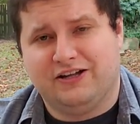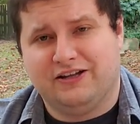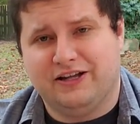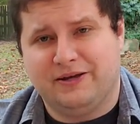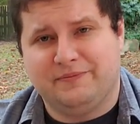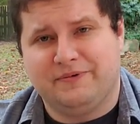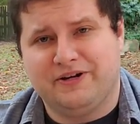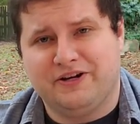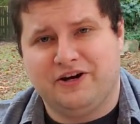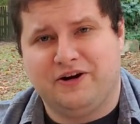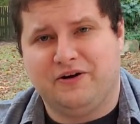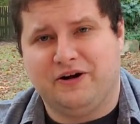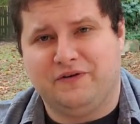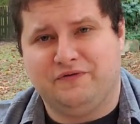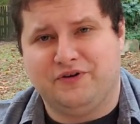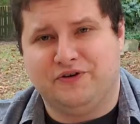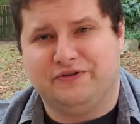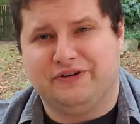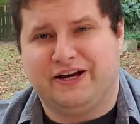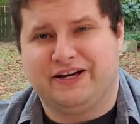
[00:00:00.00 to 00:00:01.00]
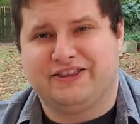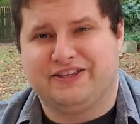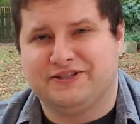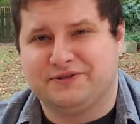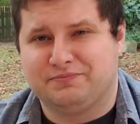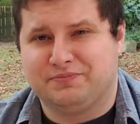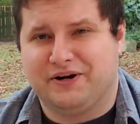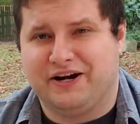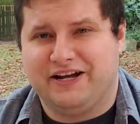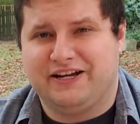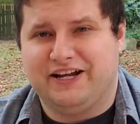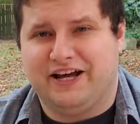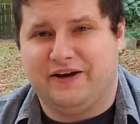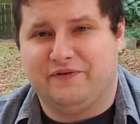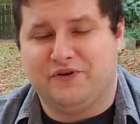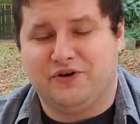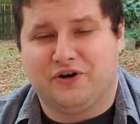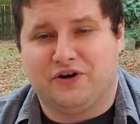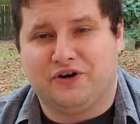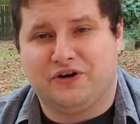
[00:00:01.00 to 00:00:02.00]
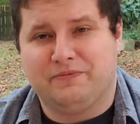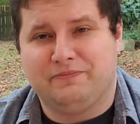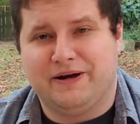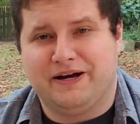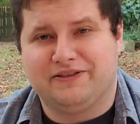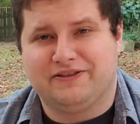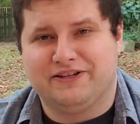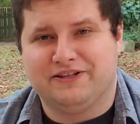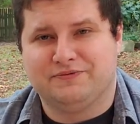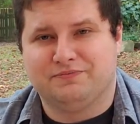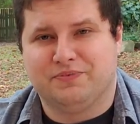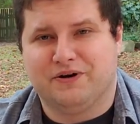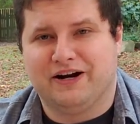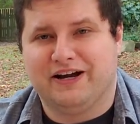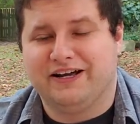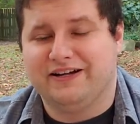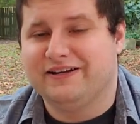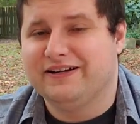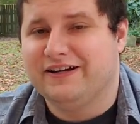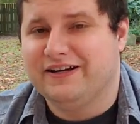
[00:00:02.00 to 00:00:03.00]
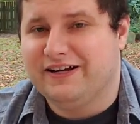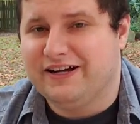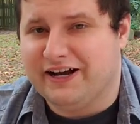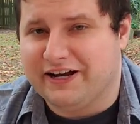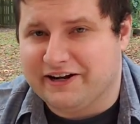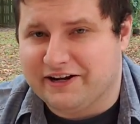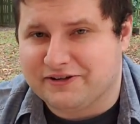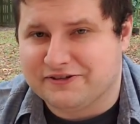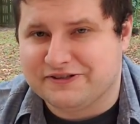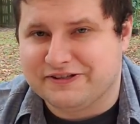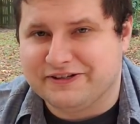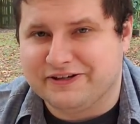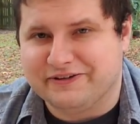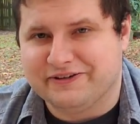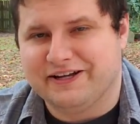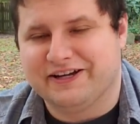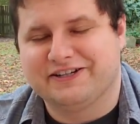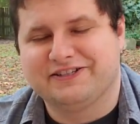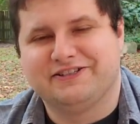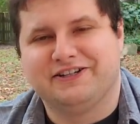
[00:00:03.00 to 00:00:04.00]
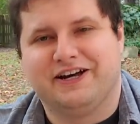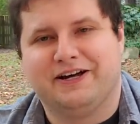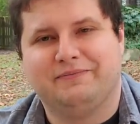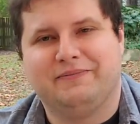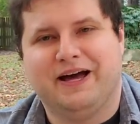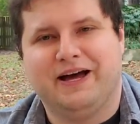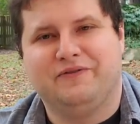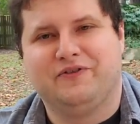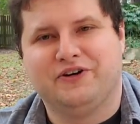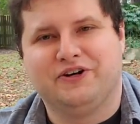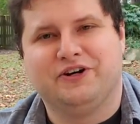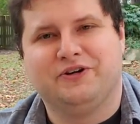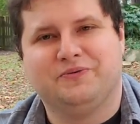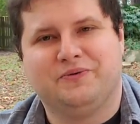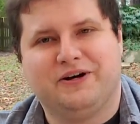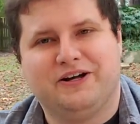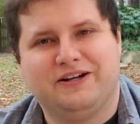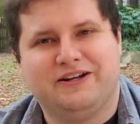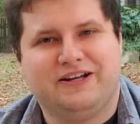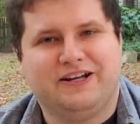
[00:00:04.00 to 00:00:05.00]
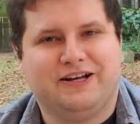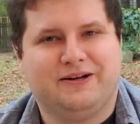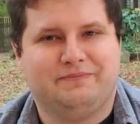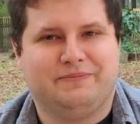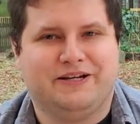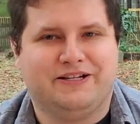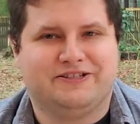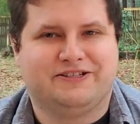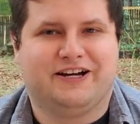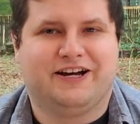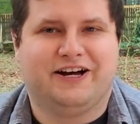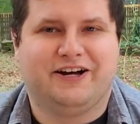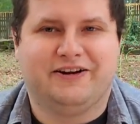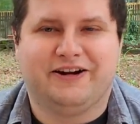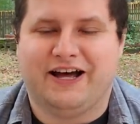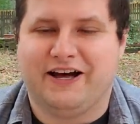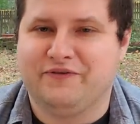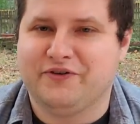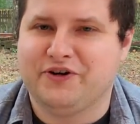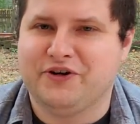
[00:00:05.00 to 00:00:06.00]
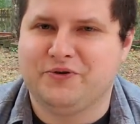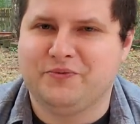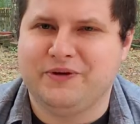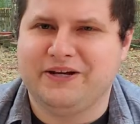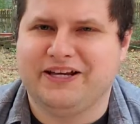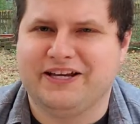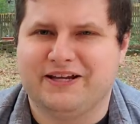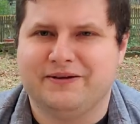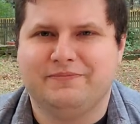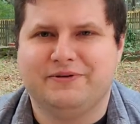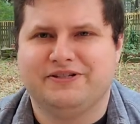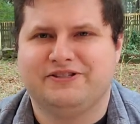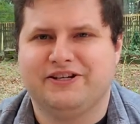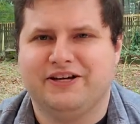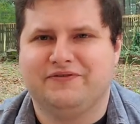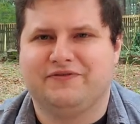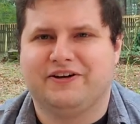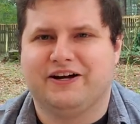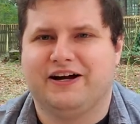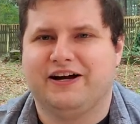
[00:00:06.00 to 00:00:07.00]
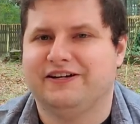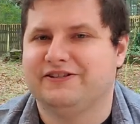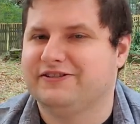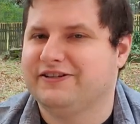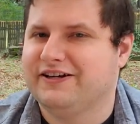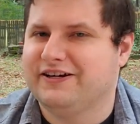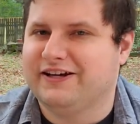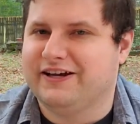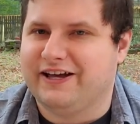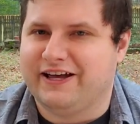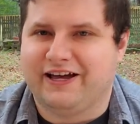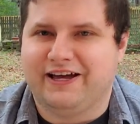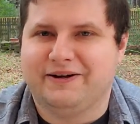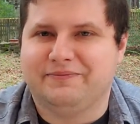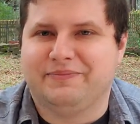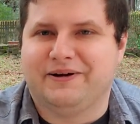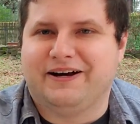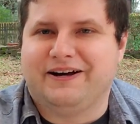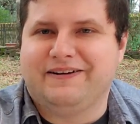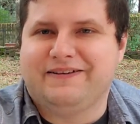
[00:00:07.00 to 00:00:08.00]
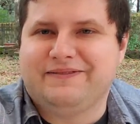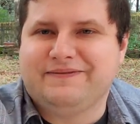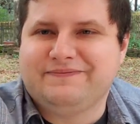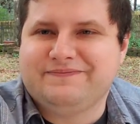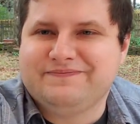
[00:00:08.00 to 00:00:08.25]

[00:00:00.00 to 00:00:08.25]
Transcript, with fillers: Let me know if you like this brand. Have you heard about this brand? And I'll see y'all next time. Have a good one. Peace out. Have a good weekend. Be safe, guys, and bye.